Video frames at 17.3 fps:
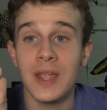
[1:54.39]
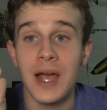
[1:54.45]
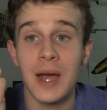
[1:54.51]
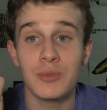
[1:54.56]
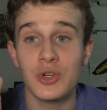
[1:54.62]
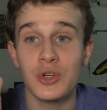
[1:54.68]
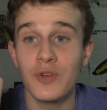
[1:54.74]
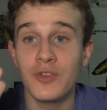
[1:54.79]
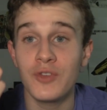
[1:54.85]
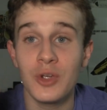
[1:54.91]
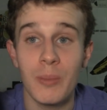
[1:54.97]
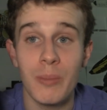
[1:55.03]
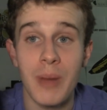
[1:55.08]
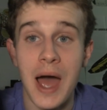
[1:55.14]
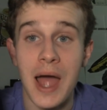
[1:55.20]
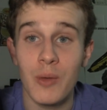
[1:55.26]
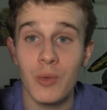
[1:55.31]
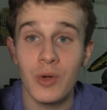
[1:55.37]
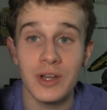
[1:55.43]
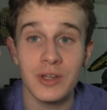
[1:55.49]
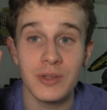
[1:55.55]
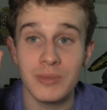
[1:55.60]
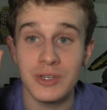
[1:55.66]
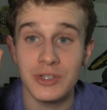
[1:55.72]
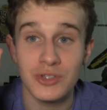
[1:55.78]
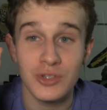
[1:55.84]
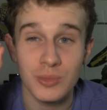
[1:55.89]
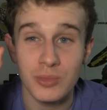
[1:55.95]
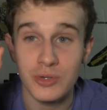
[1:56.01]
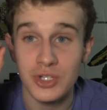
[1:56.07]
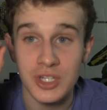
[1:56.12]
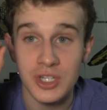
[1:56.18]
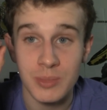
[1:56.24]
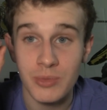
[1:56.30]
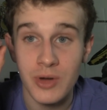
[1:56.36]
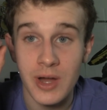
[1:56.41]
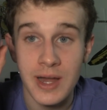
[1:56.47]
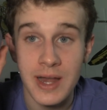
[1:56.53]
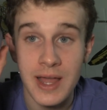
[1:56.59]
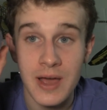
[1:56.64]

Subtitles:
I'm sure if you could buy one, it'd be super cheap right